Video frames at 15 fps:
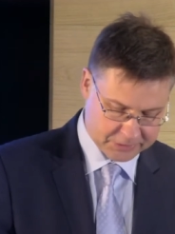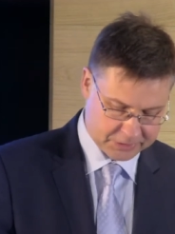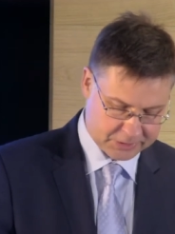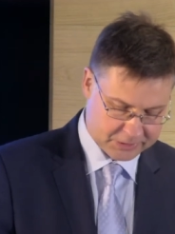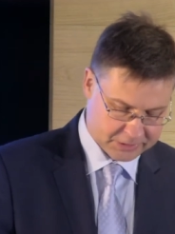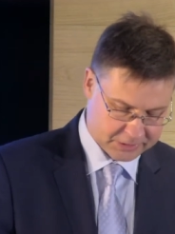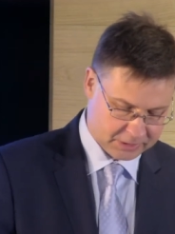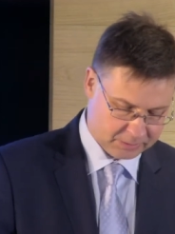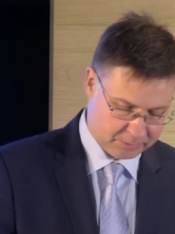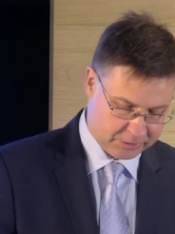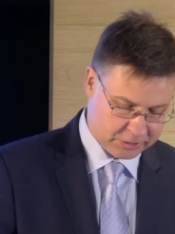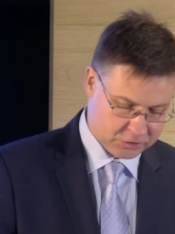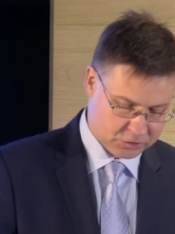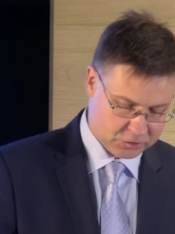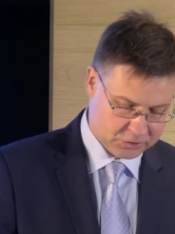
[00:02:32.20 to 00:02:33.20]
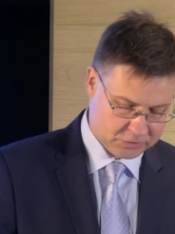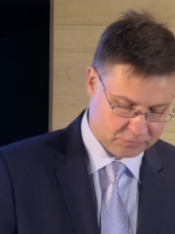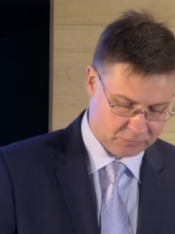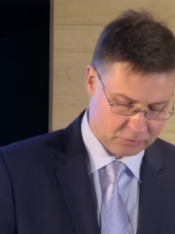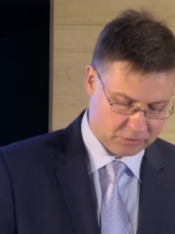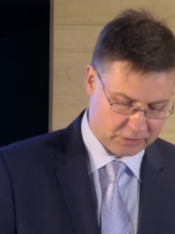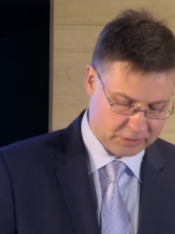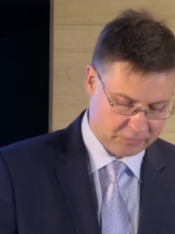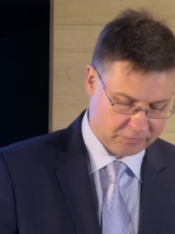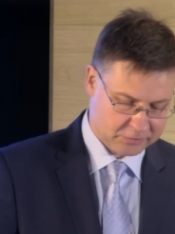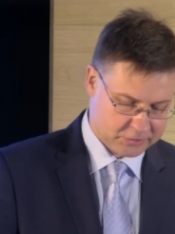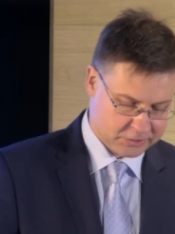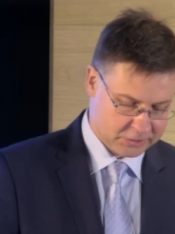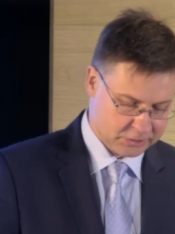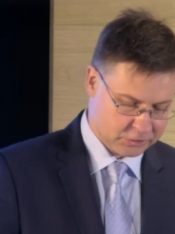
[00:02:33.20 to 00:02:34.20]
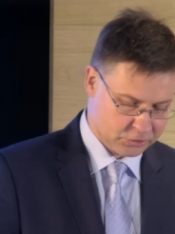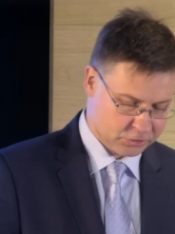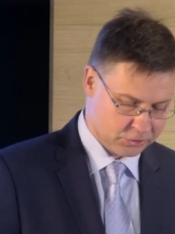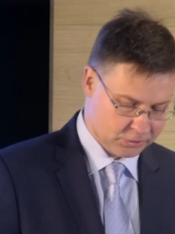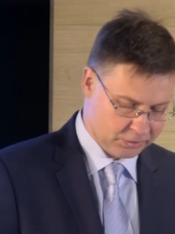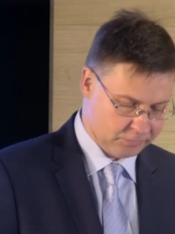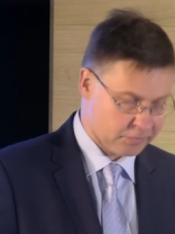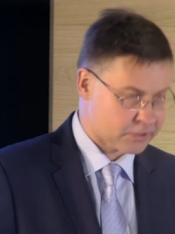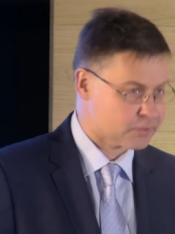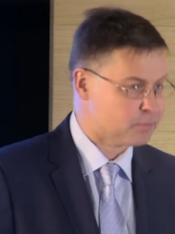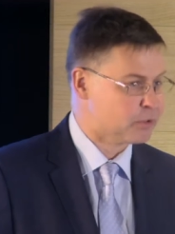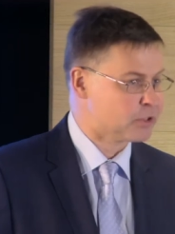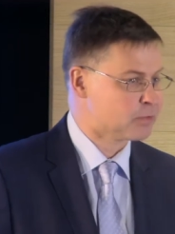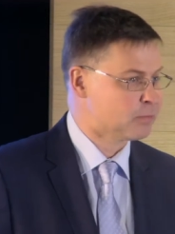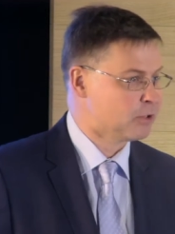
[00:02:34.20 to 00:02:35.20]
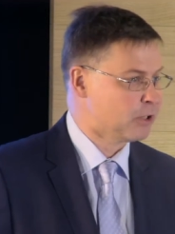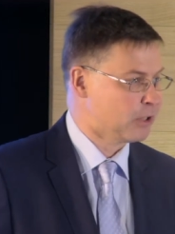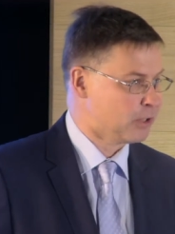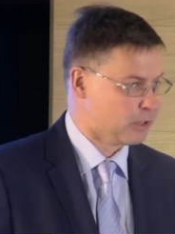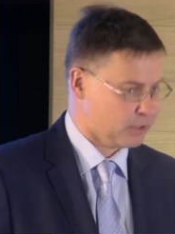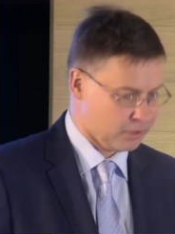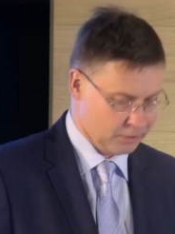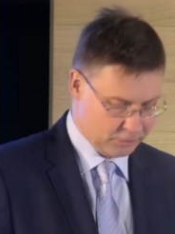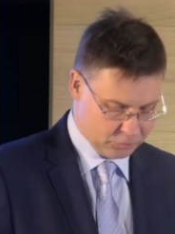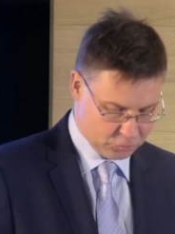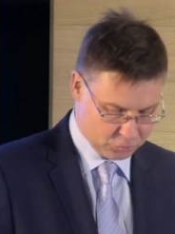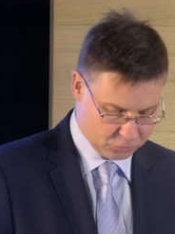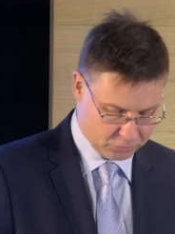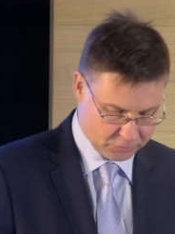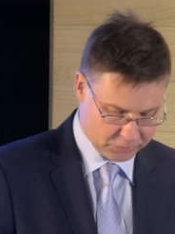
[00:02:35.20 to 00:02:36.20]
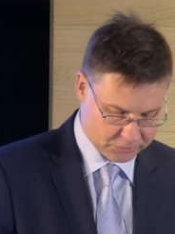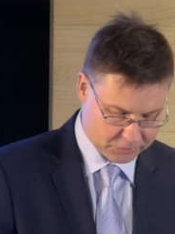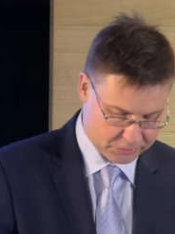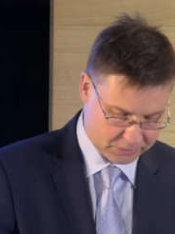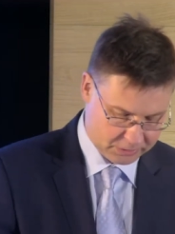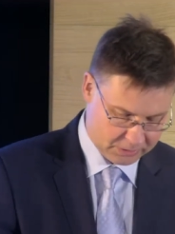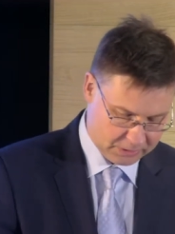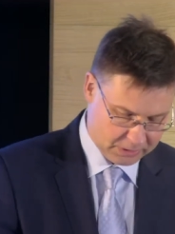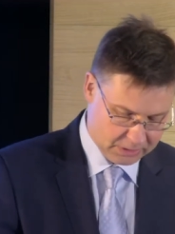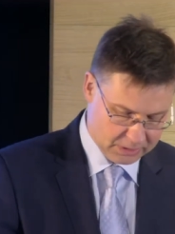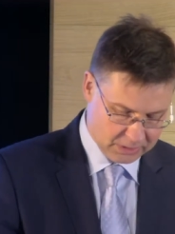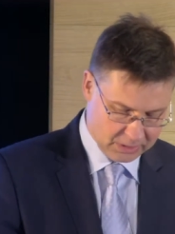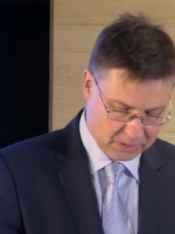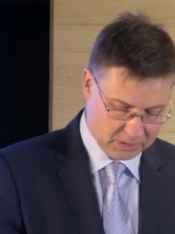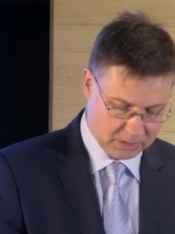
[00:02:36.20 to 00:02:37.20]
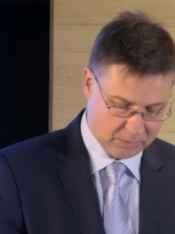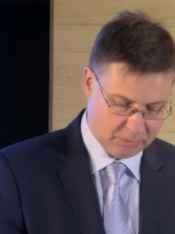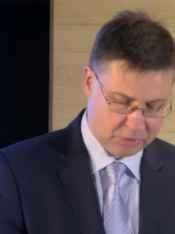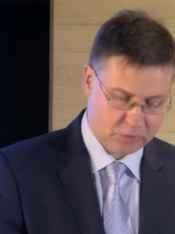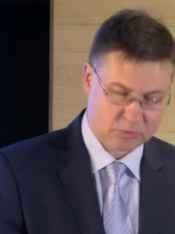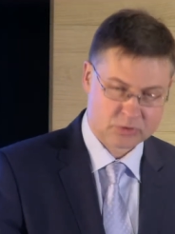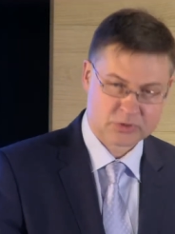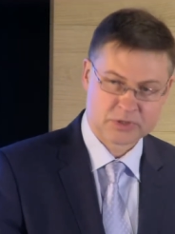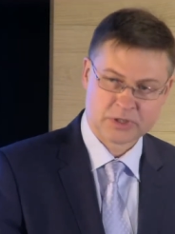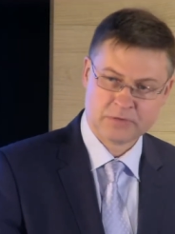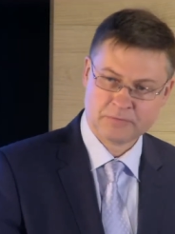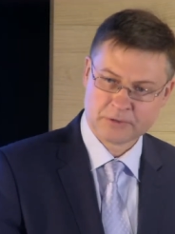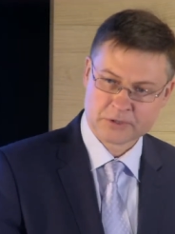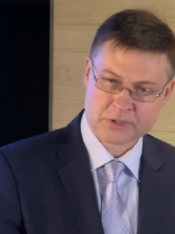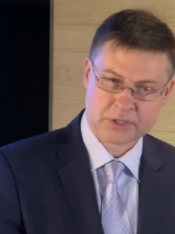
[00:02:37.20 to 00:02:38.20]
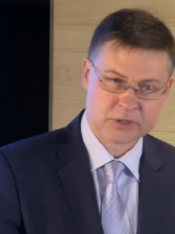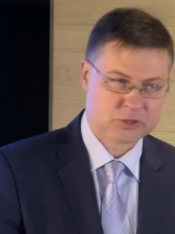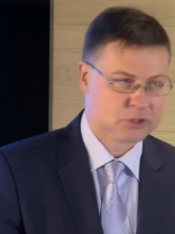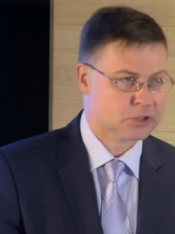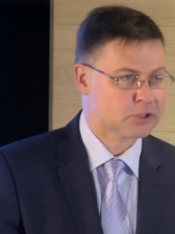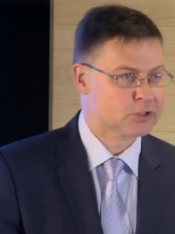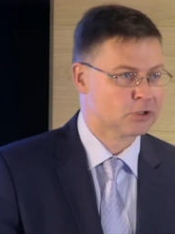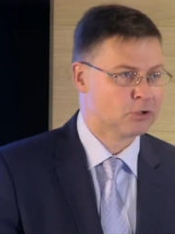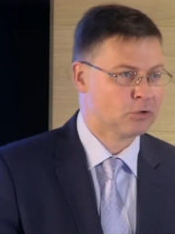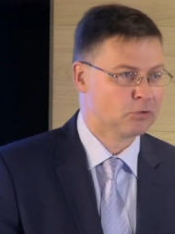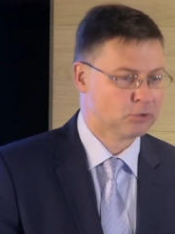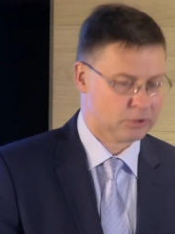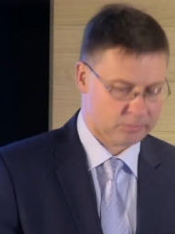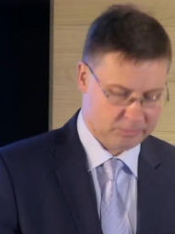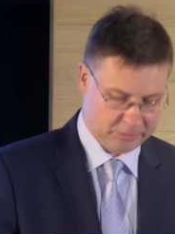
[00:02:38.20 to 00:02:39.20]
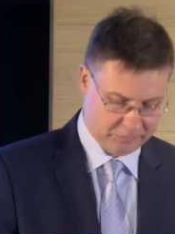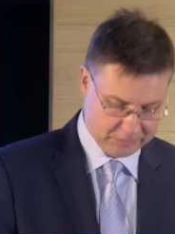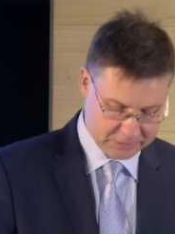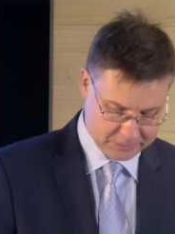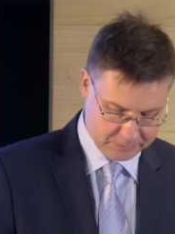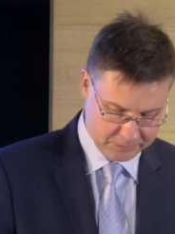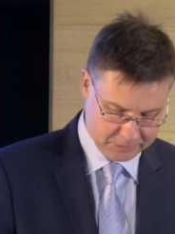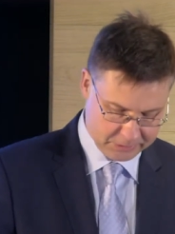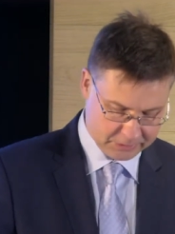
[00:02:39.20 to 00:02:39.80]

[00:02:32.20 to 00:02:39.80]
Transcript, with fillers: risk calibrations for infrastructure investments by insurers. because infrastructure is a long-term investment,